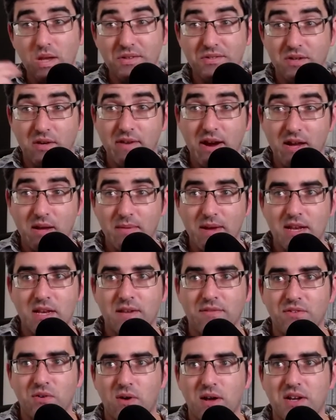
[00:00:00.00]
So I recommend
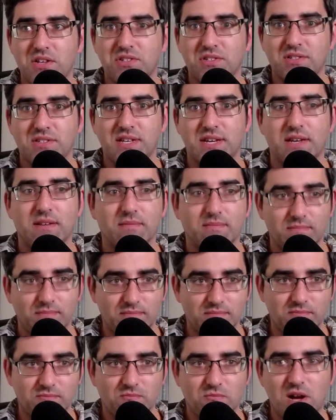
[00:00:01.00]
if you want to just like
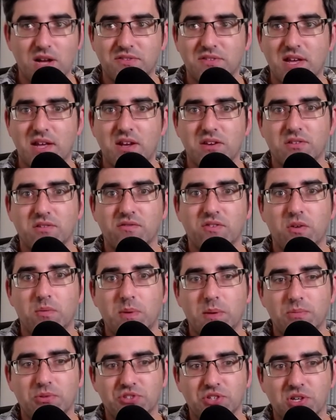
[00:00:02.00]
watch that interview,
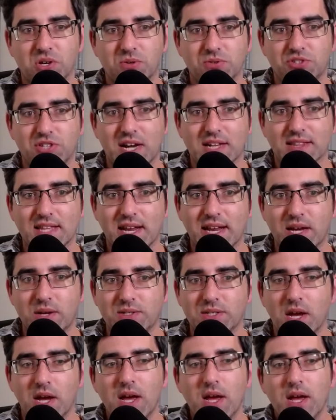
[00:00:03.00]
people should go check that out.